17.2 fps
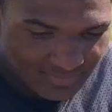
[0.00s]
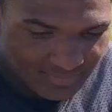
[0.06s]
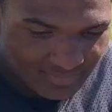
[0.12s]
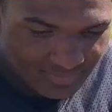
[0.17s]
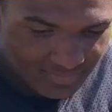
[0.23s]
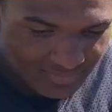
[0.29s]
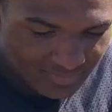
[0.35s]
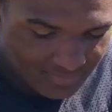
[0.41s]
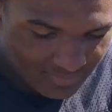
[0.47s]

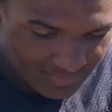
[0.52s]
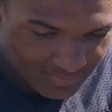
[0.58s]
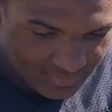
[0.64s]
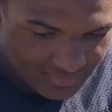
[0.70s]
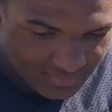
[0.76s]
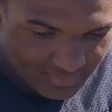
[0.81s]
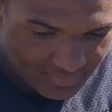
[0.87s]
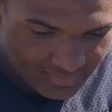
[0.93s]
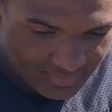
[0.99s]

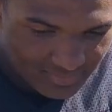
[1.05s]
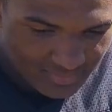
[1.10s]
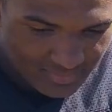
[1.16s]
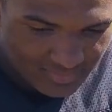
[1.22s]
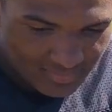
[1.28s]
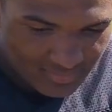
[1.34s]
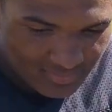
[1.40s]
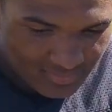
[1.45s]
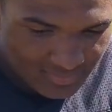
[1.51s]

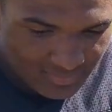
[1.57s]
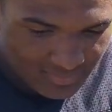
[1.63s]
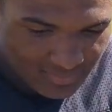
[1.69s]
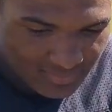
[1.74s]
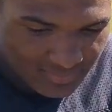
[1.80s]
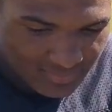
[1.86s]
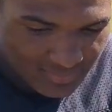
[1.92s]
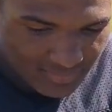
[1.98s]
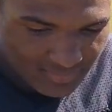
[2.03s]

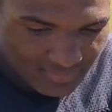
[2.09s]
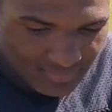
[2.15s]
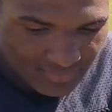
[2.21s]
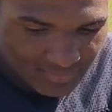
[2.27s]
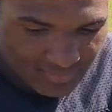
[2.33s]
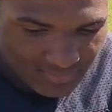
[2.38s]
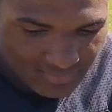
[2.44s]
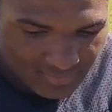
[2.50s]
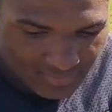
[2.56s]

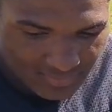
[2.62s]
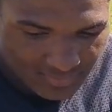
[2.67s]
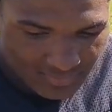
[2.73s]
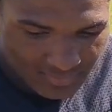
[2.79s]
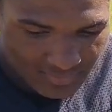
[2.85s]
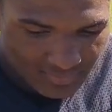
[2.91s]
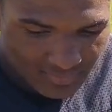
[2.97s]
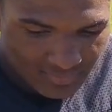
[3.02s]
The person shown says nothing.